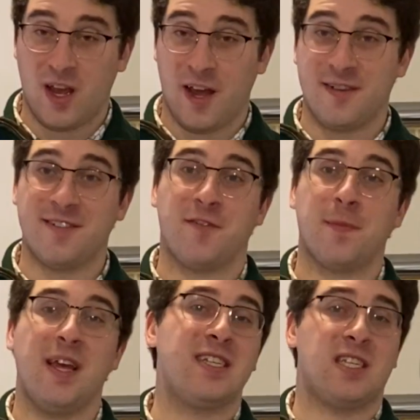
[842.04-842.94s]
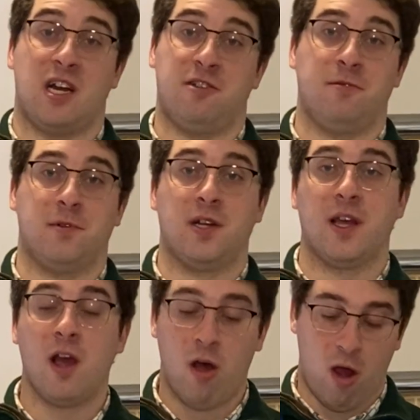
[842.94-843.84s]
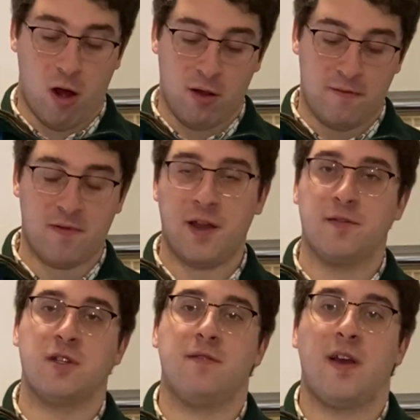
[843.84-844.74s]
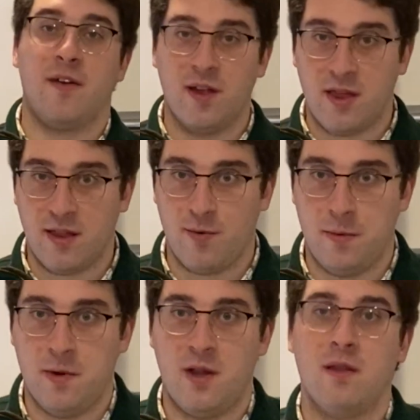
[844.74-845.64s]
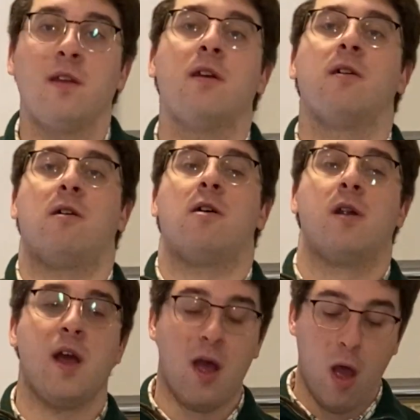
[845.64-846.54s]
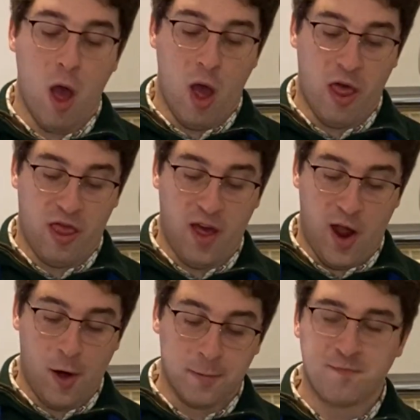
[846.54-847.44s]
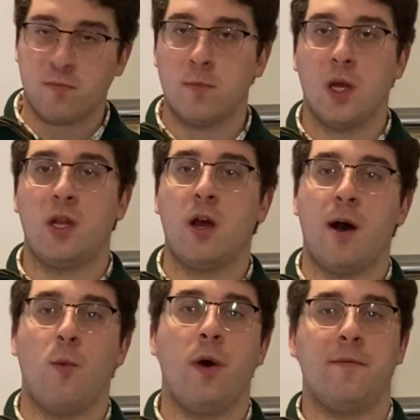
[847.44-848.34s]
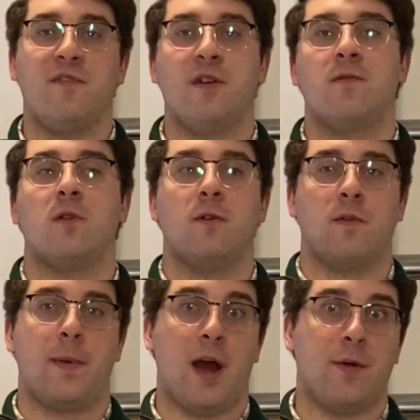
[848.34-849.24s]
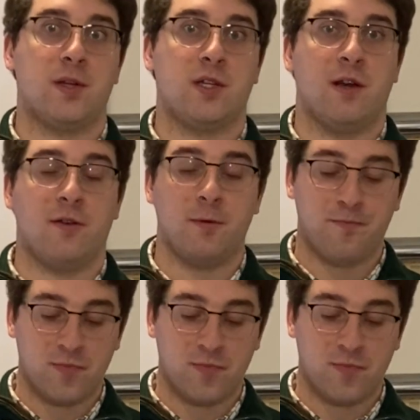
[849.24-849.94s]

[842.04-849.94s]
And for me, it's not too oily. All the flavors of everything that we put in there are there, but not one flavor overpowers the other.